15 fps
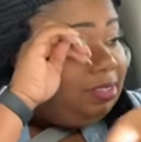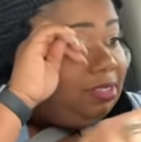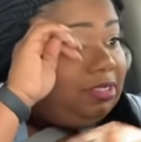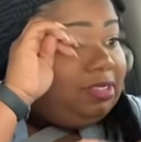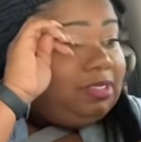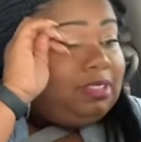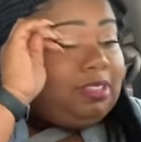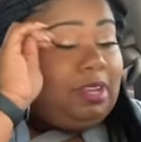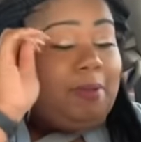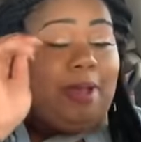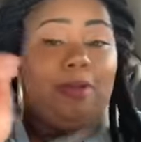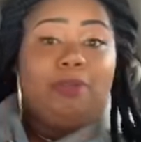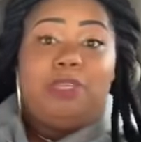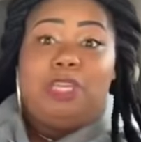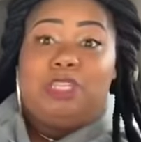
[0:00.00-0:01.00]
I ain't going in
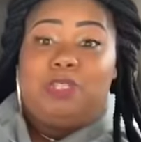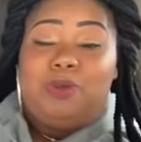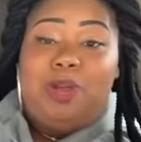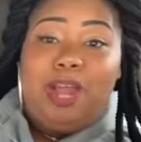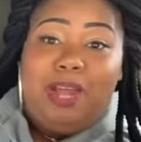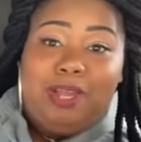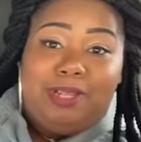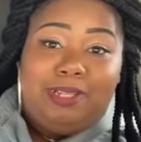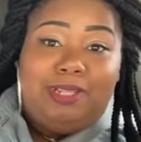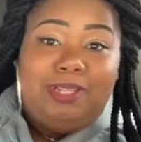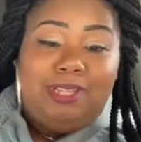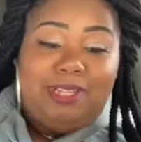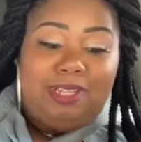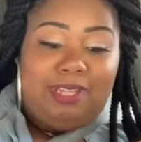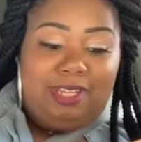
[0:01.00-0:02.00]
there. Yes, you are. You ain't
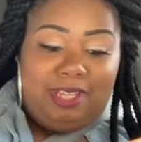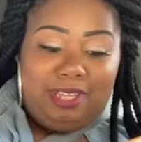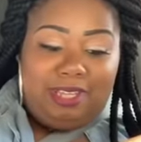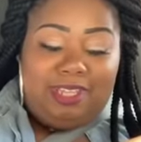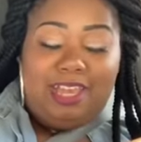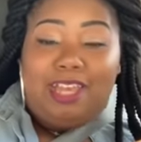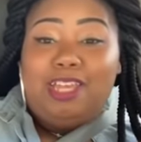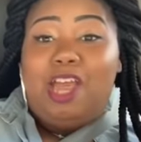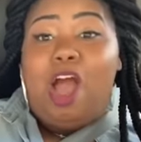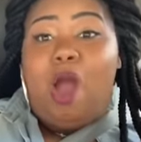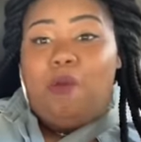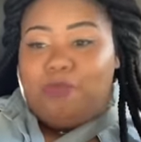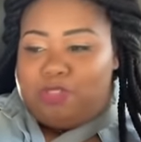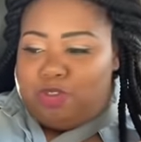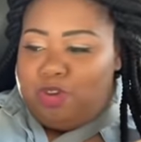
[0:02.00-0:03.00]
got nothing in there I want.
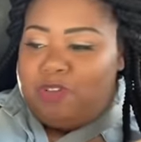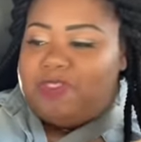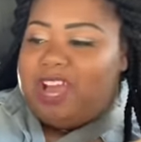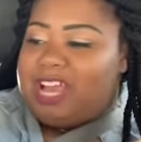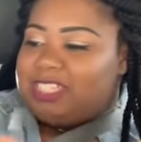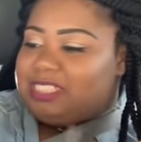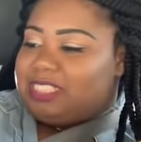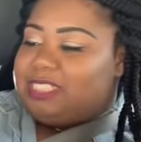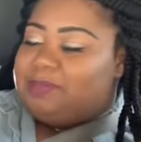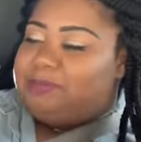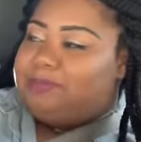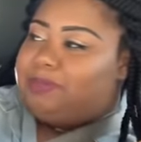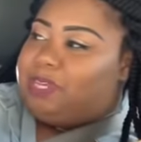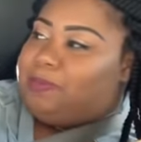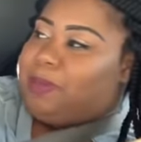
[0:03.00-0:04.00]
You'll find
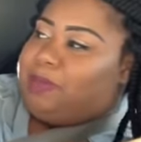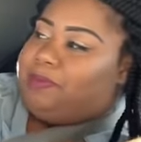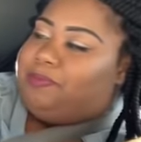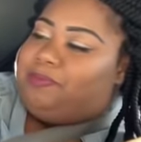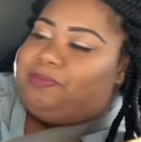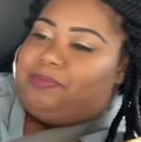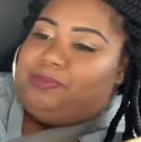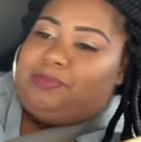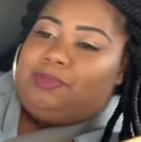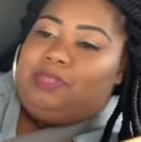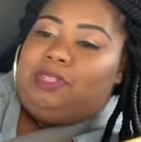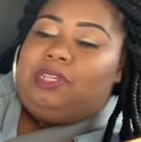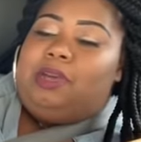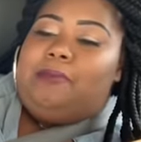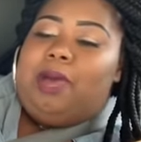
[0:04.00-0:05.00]
something. Come on. I ain't want nothing
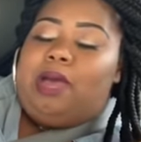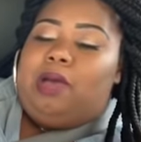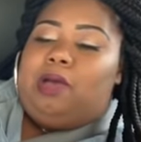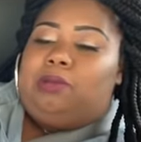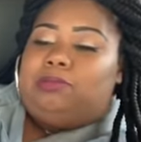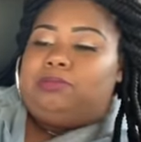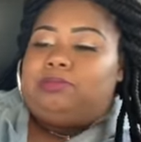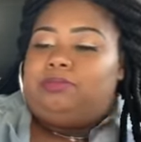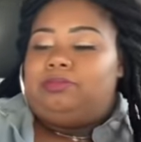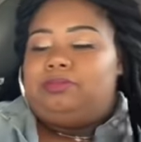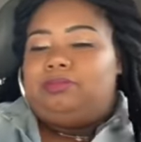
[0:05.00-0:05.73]
out of here. Come on.